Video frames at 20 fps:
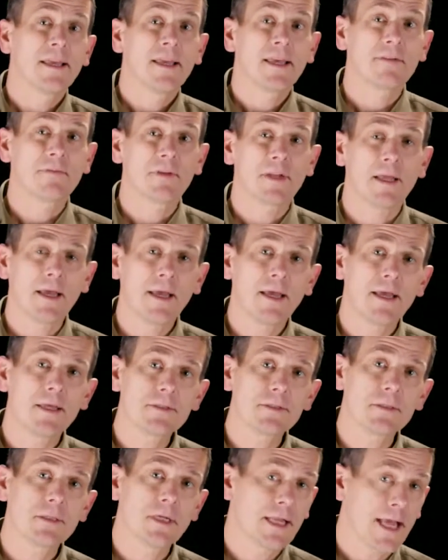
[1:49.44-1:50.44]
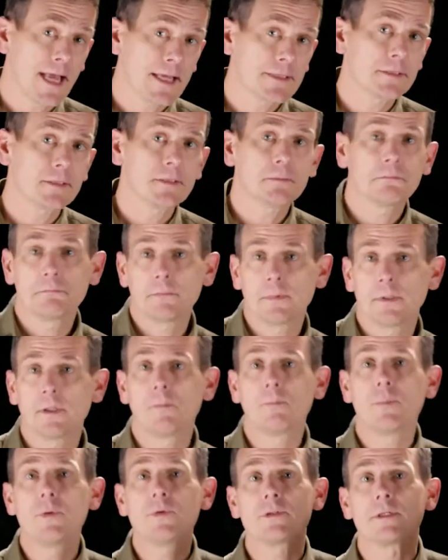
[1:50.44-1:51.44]
And if it has, it hasn't,
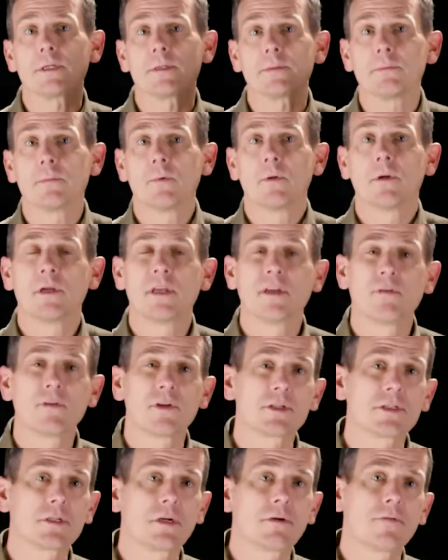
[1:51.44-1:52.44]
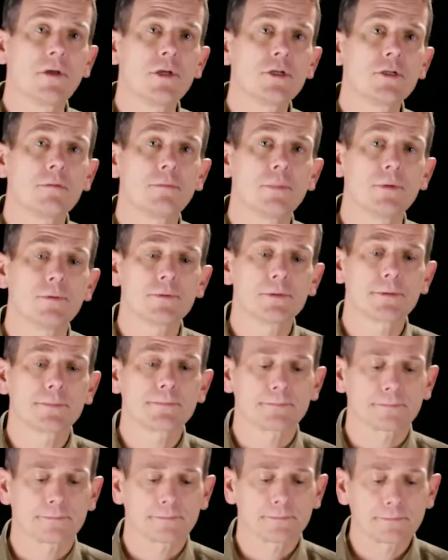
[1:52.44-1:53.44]
it'll boost it, give it a starvation boost.
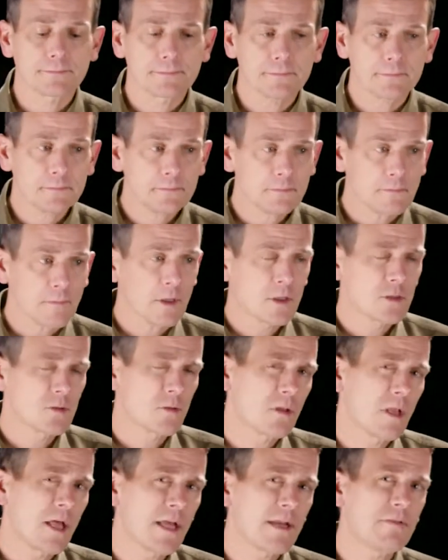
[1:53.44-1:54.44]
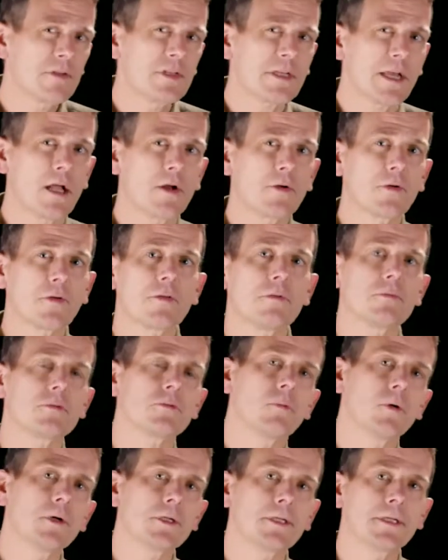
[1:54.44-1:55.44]
So a lot of these algorithms
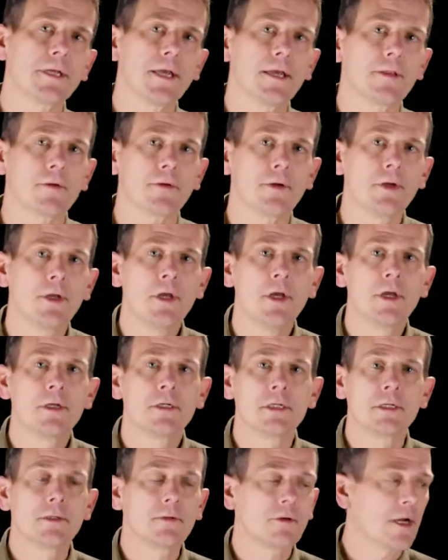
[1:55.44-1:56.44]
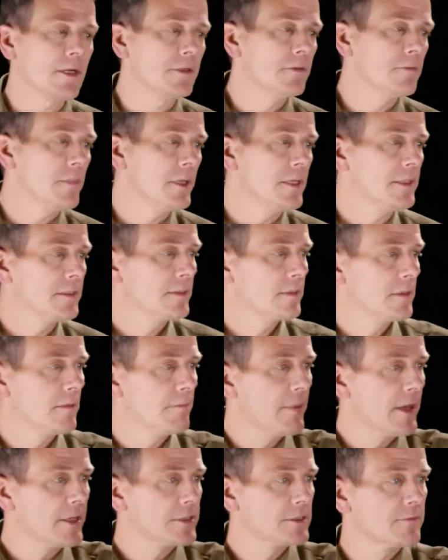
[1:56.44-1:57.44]
work together to try to meet the
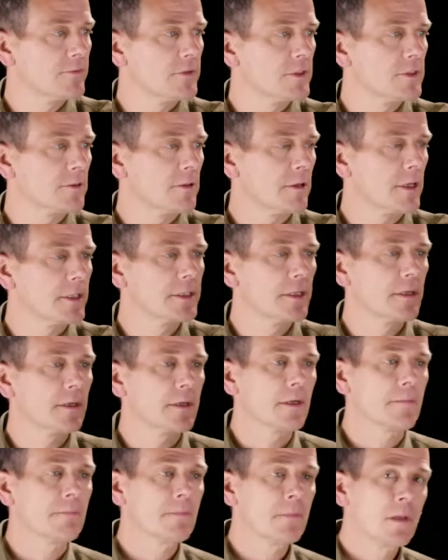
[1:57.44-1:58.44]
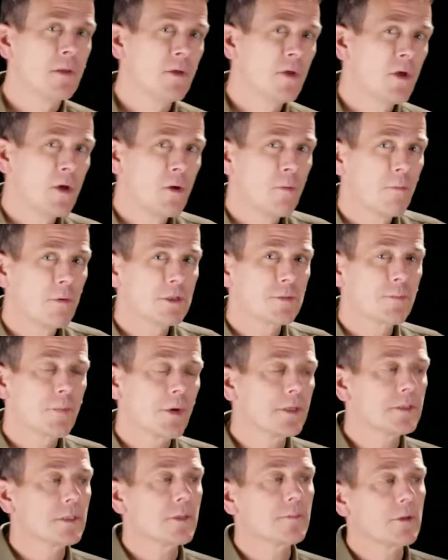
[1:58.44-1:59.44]
best of these criteria. Which
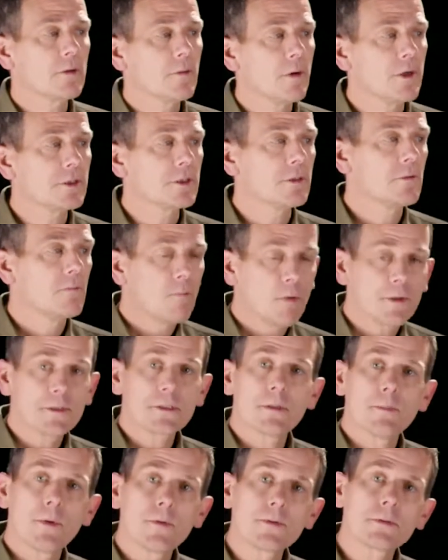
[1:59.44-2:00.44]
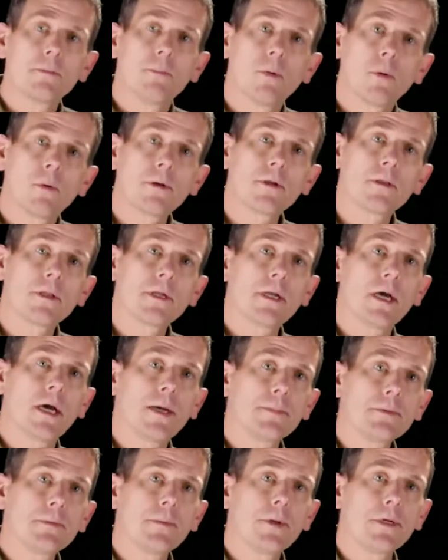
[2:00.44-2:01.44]
brings up the question, what's the most important thing to
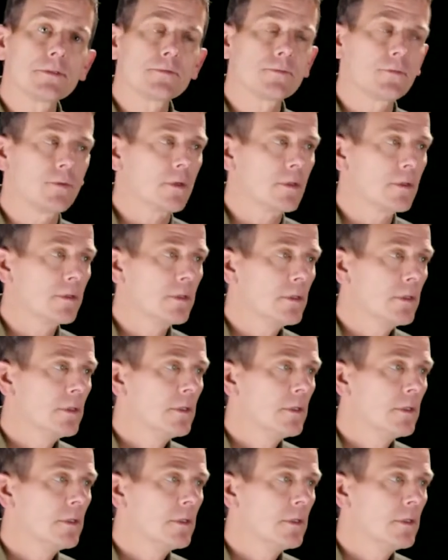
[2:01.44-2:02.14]
optimize for?